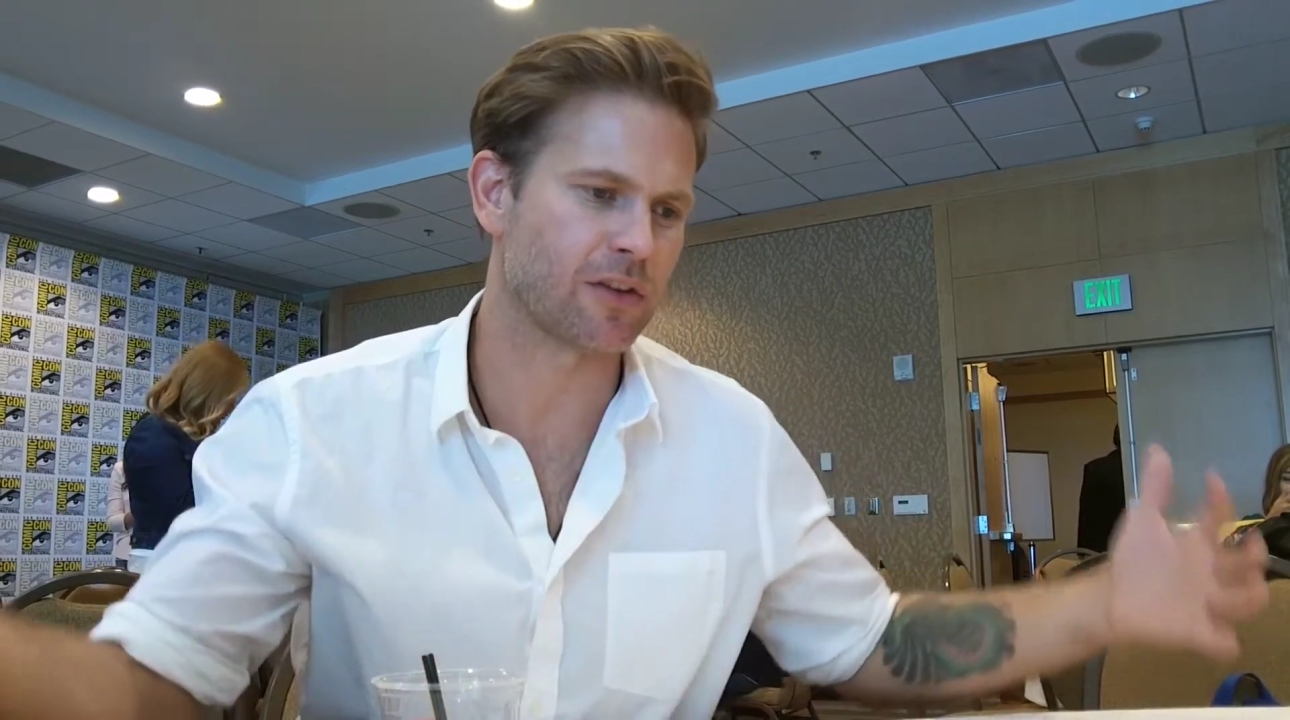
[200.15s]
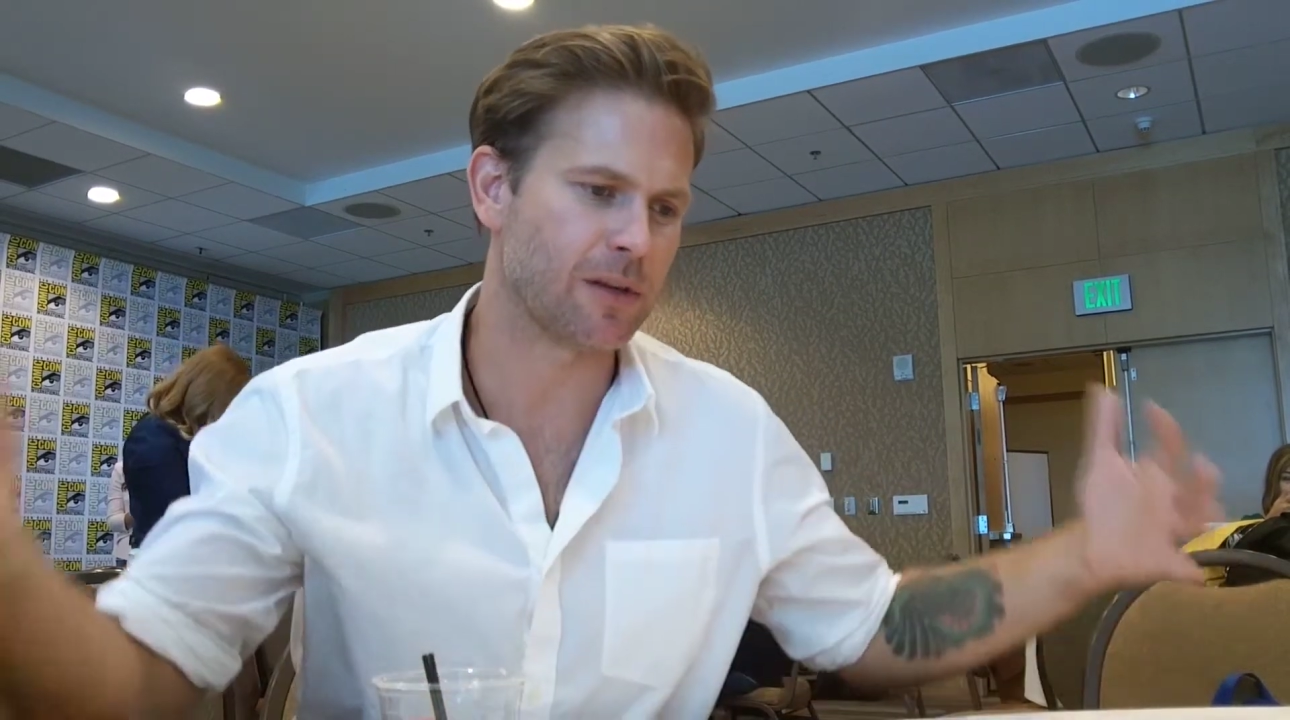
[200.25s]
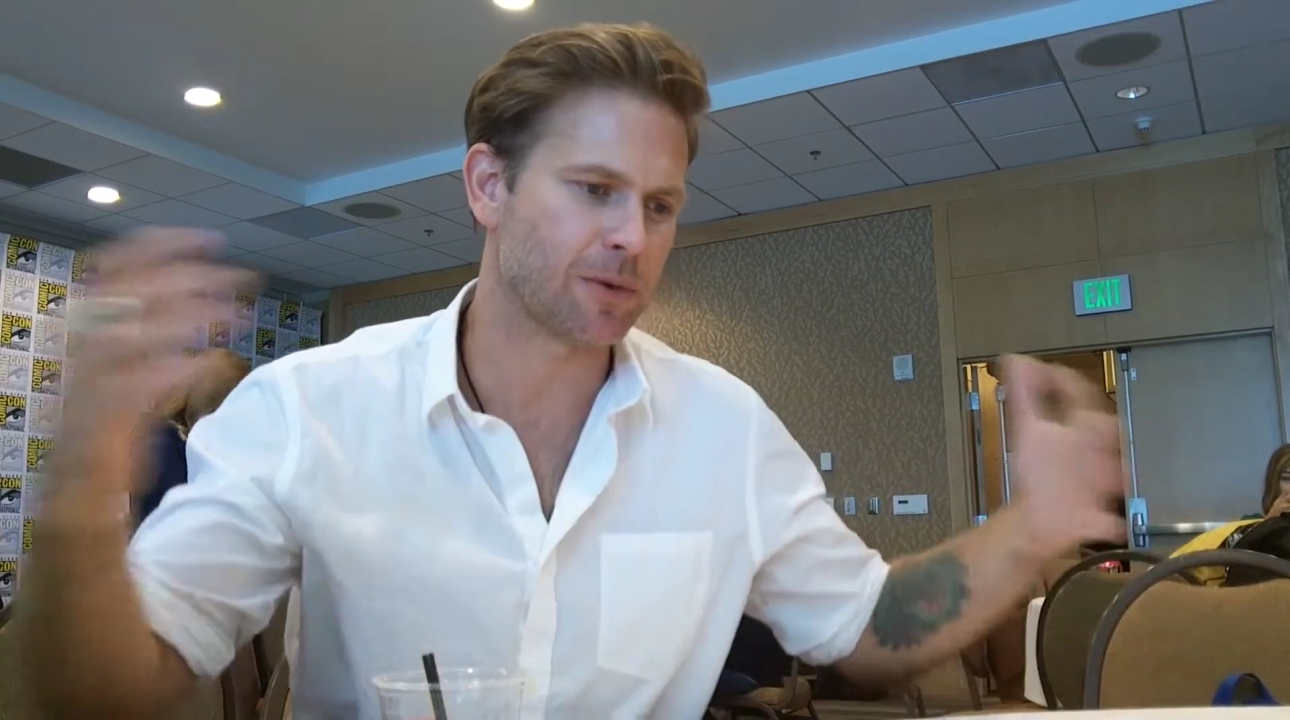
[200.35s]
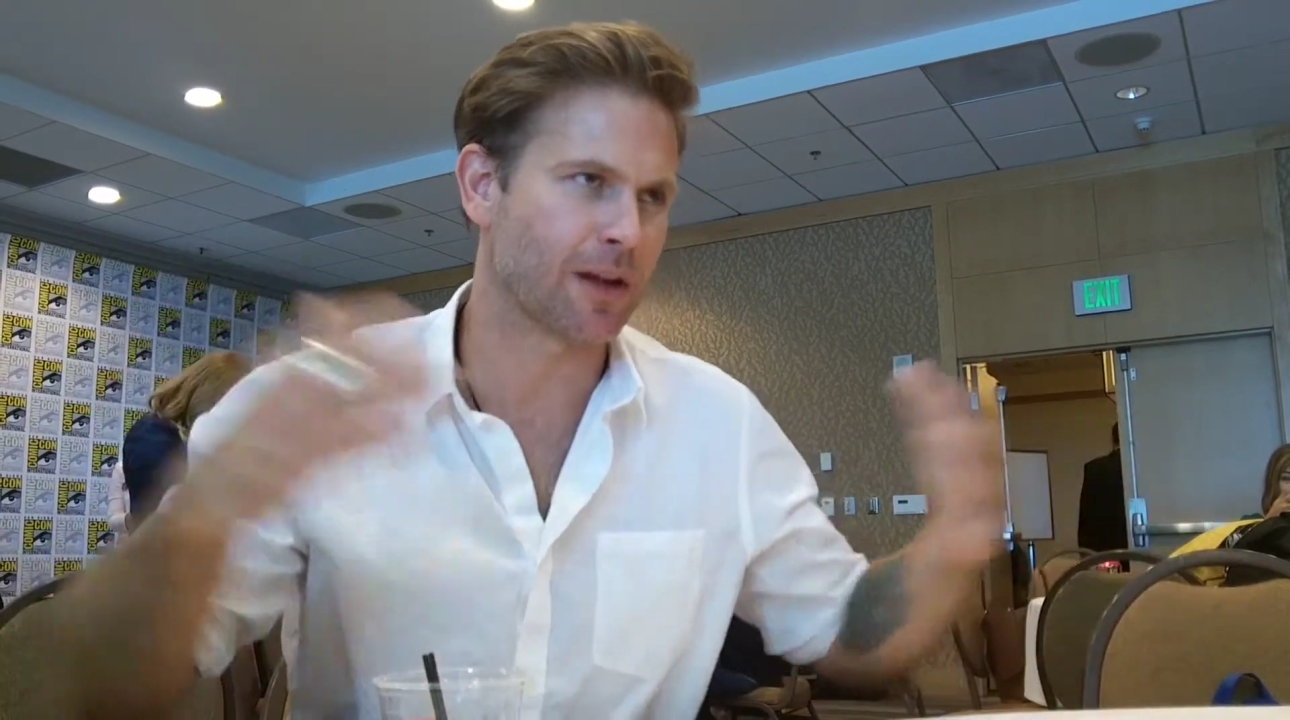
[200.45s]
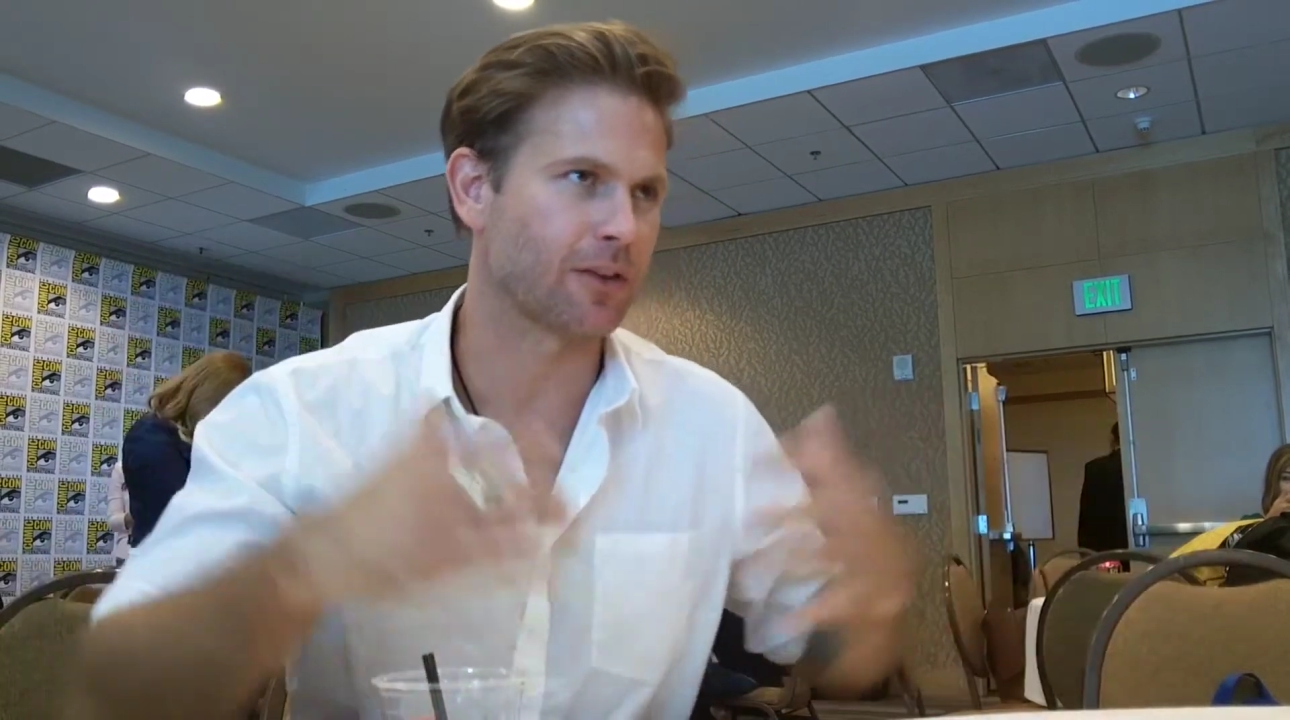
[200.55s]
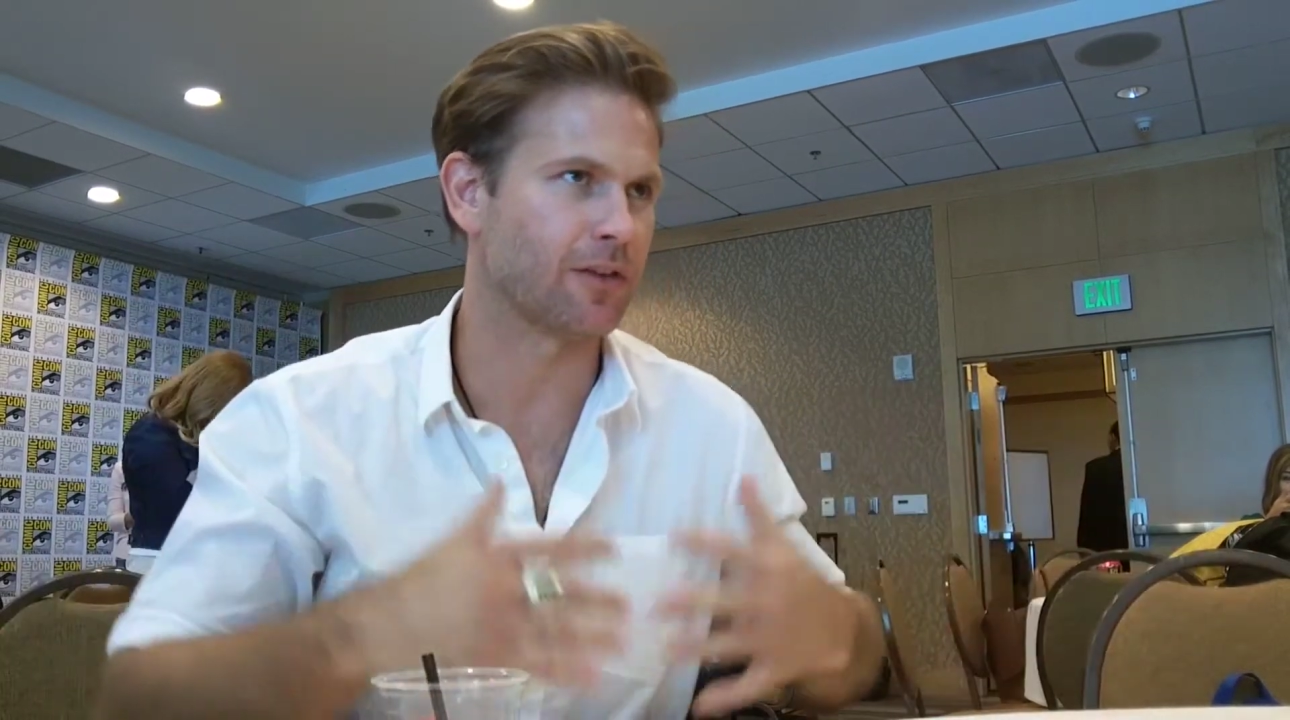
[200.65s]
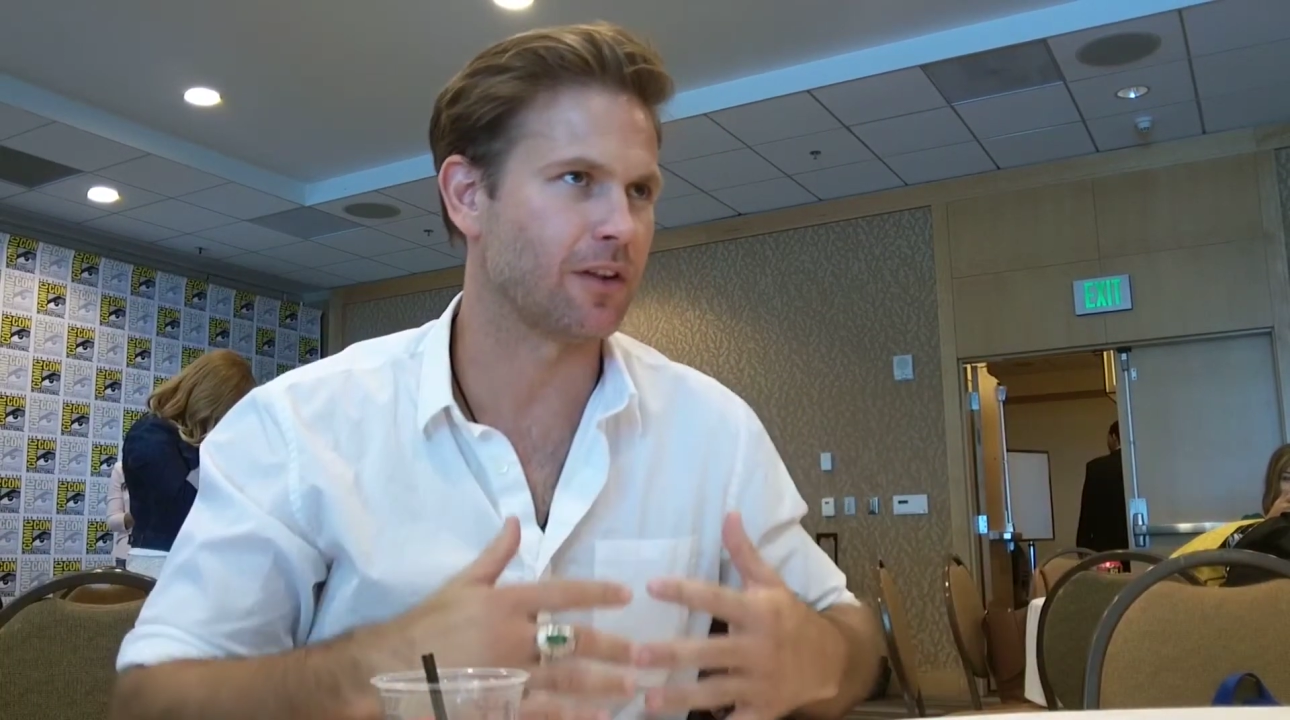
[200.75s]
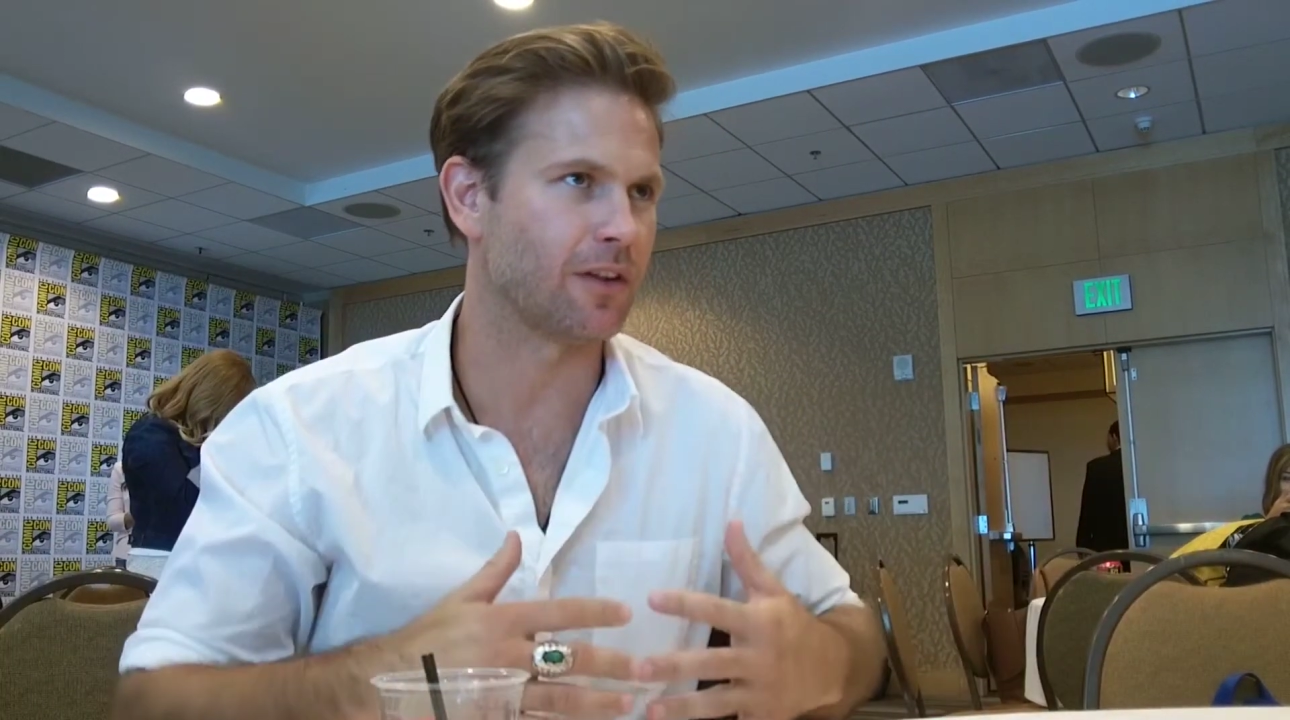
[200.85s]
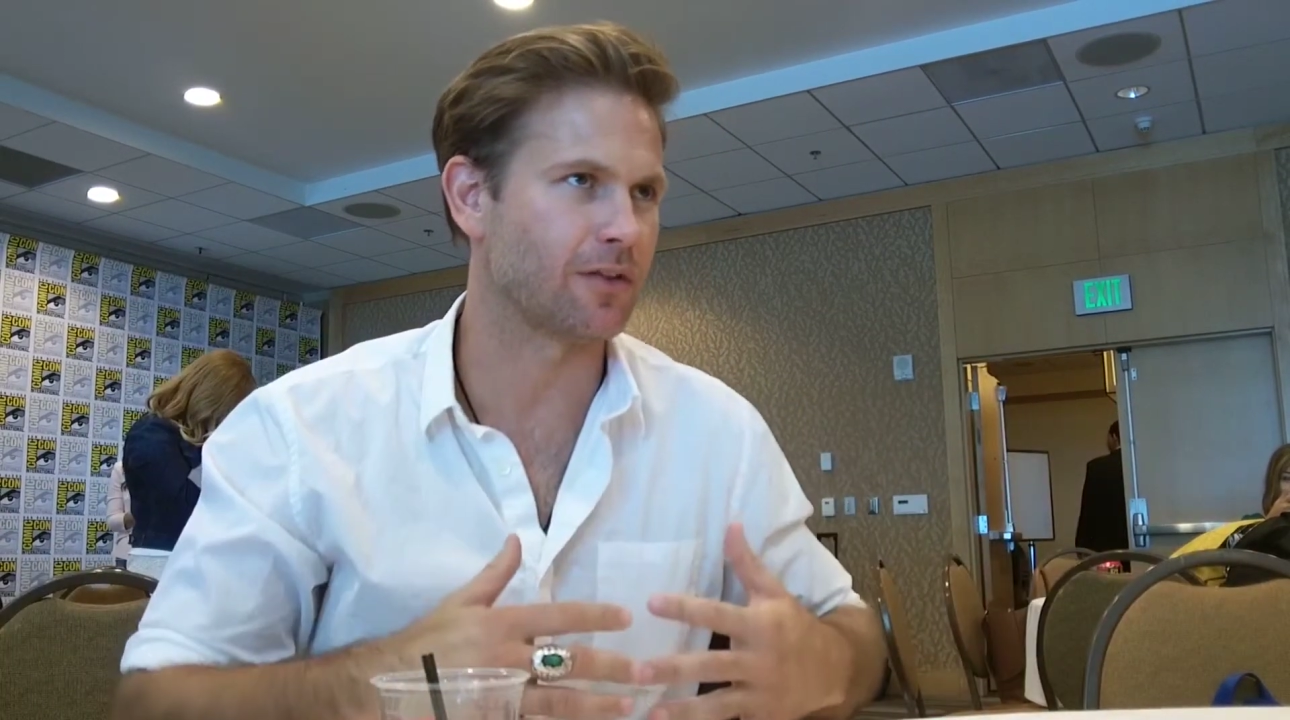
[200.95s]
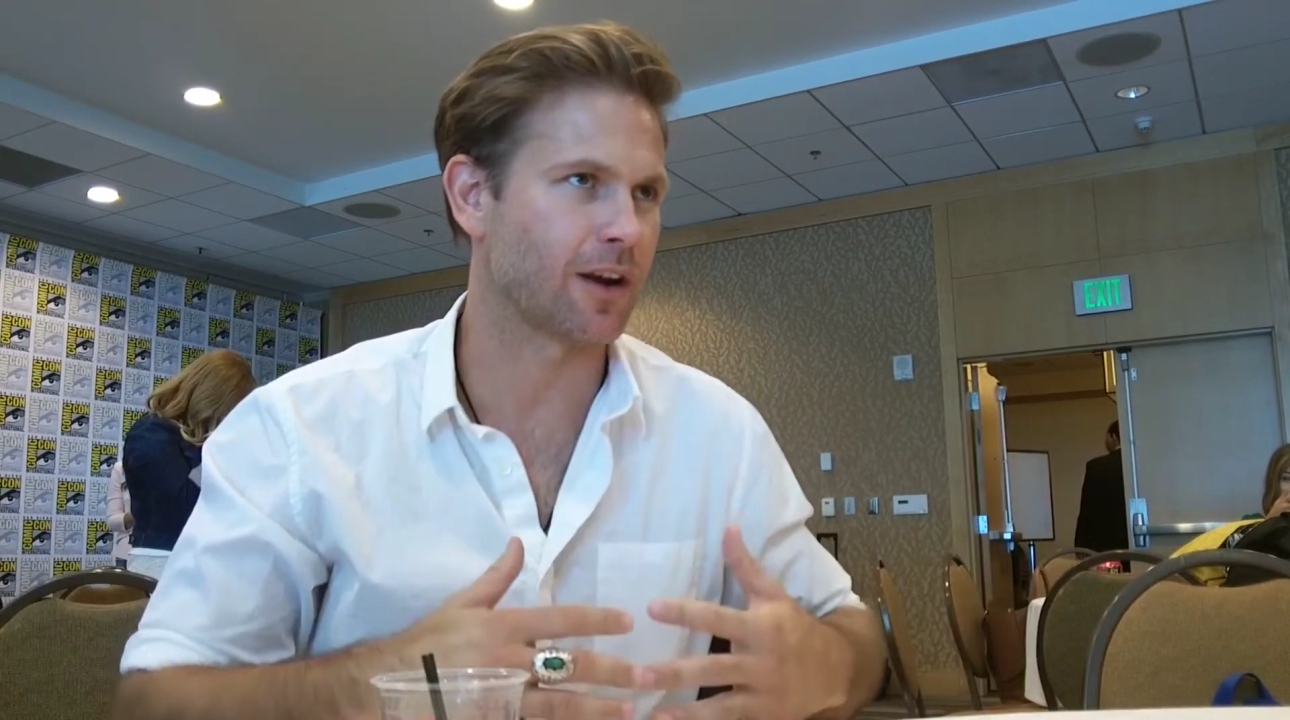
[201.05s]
deep connection to these